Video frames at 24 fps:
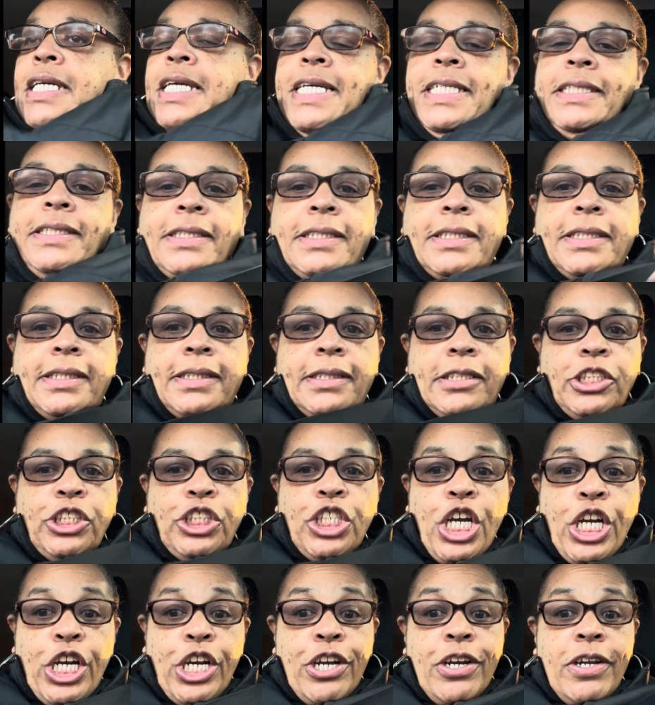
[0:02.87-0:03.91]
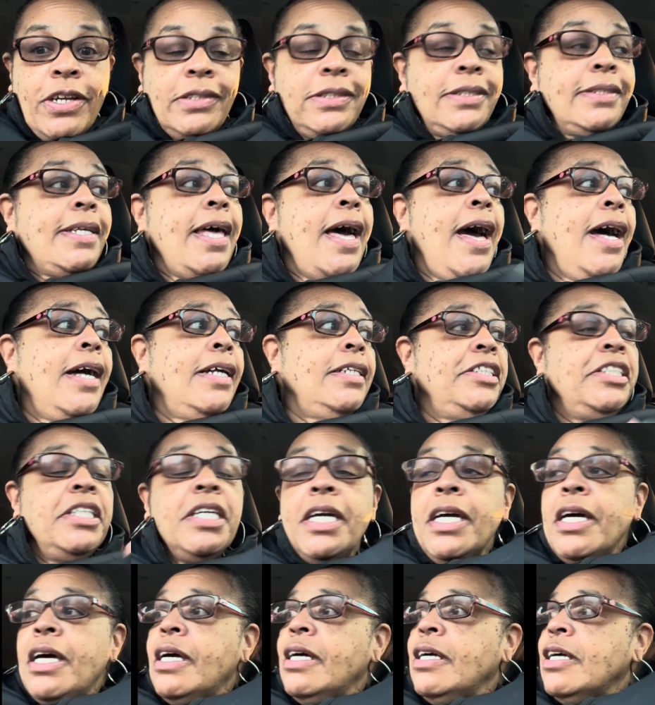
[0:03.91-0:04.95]
It's your girl
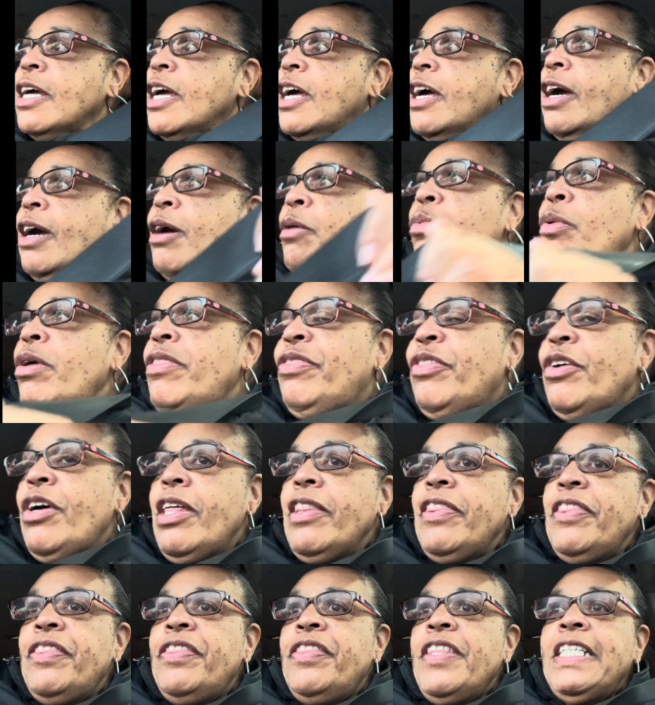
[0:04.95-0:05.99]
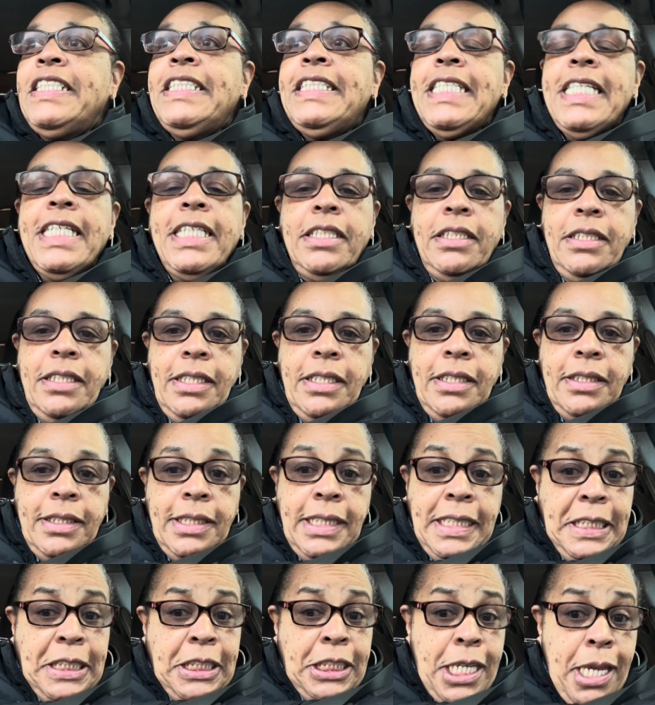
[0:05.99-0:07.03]
Tanya with Authentically
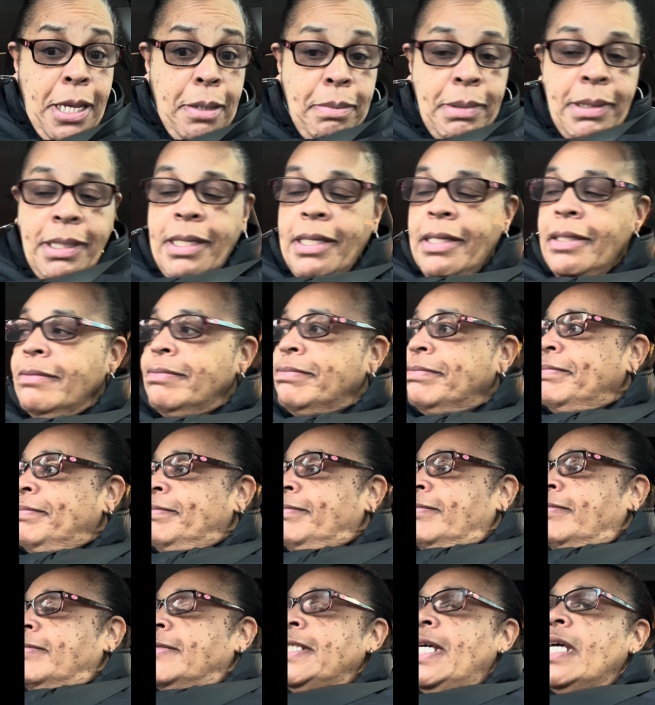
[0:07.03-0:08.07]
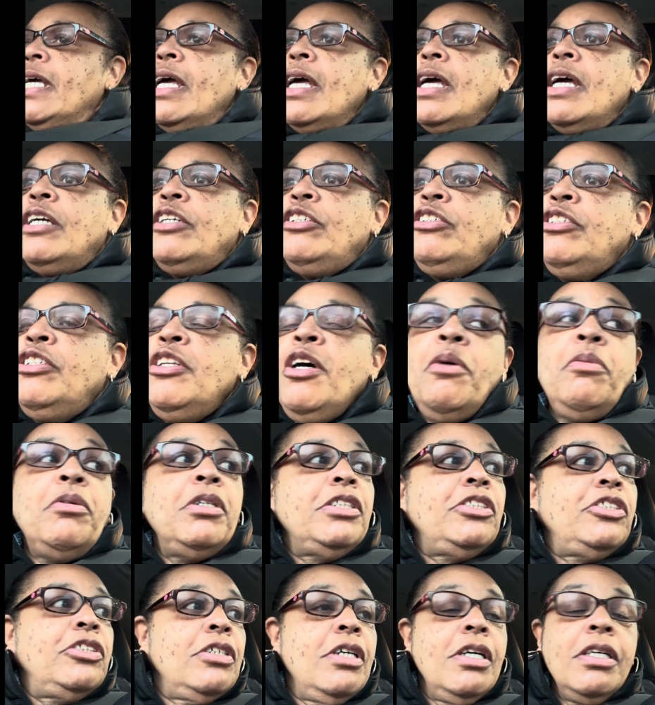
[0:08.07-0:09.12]
TJB. You know
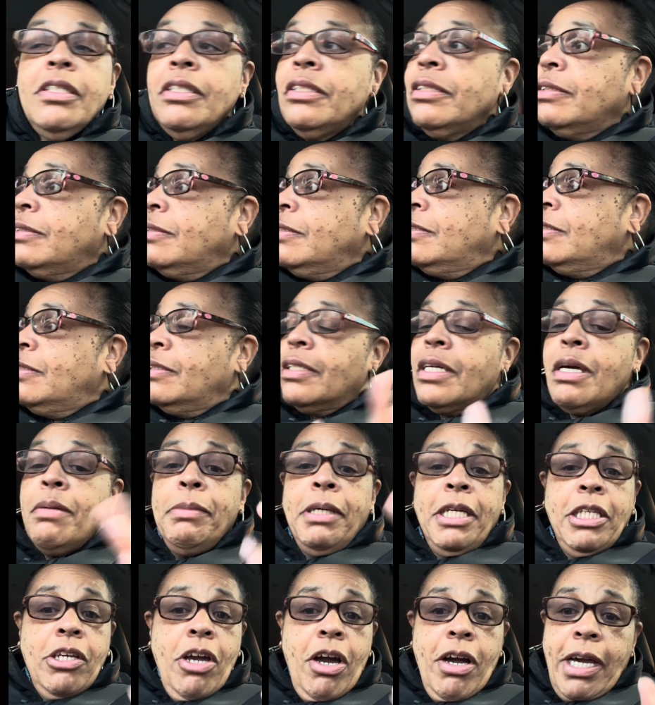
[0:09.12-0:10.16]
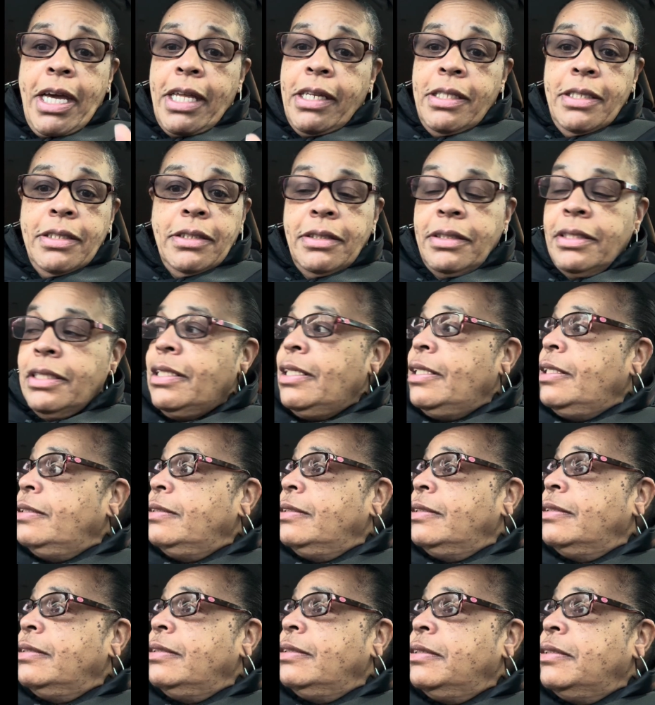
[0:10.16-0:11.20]
what, y'all? Come here, y'all gotta listen to
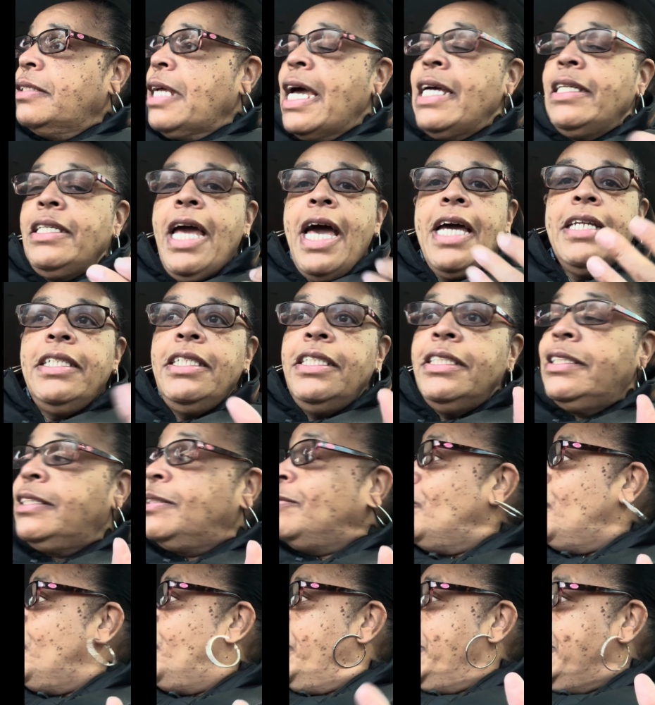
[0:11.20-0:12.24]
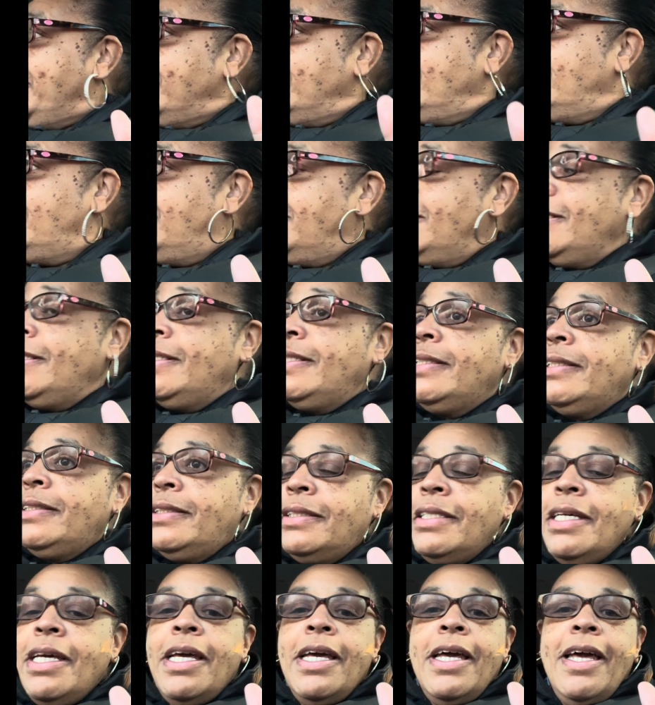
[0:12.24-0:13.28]
this. I need some
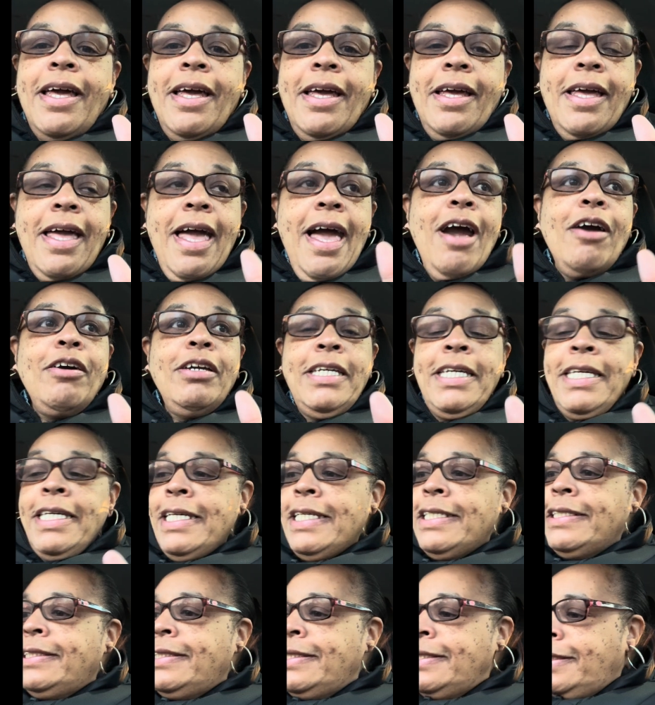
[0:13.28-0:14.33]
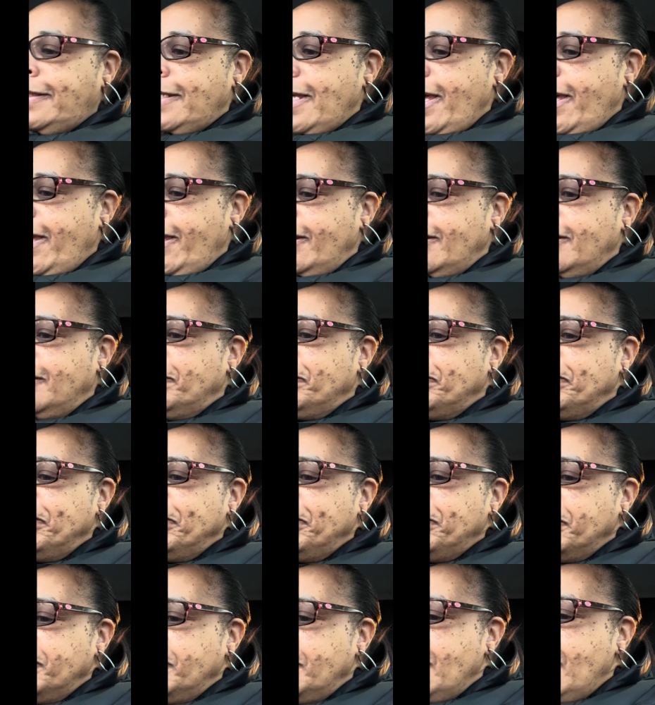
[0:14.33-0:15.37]
witnesses out here today.
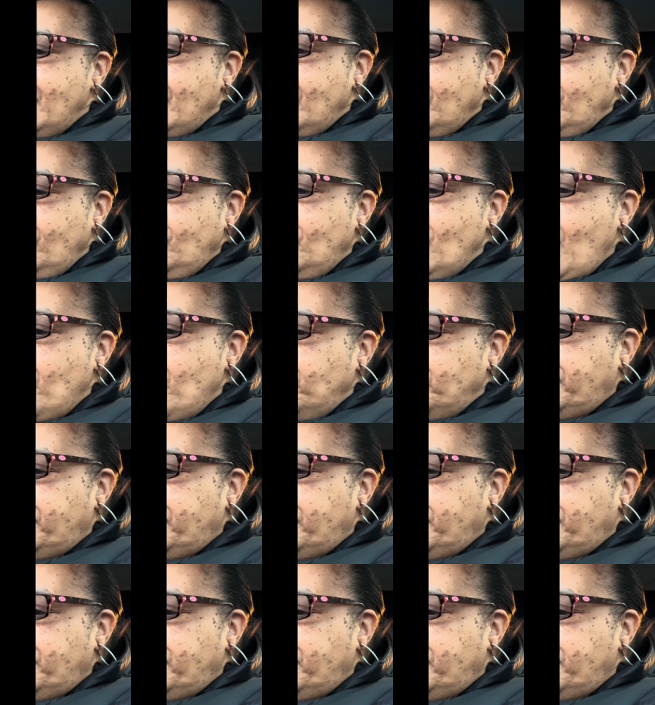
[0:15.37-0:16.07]
You know, I was